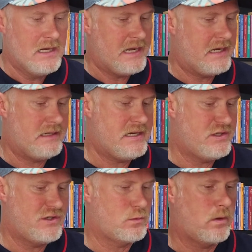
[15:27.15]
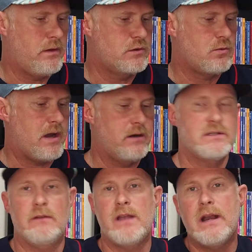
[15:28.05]
And he's just one of those
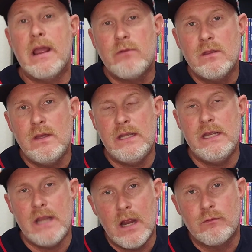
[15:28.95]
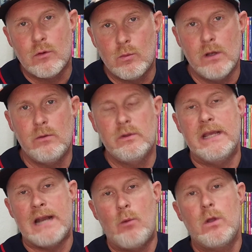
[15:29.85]
writers. I've got everything he ever wrote,
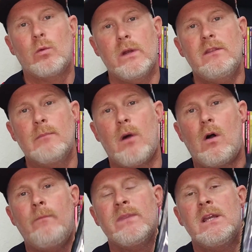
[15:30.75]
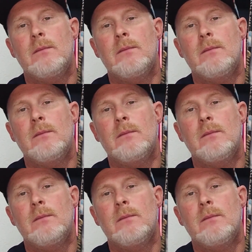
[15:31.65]
and I will read them all.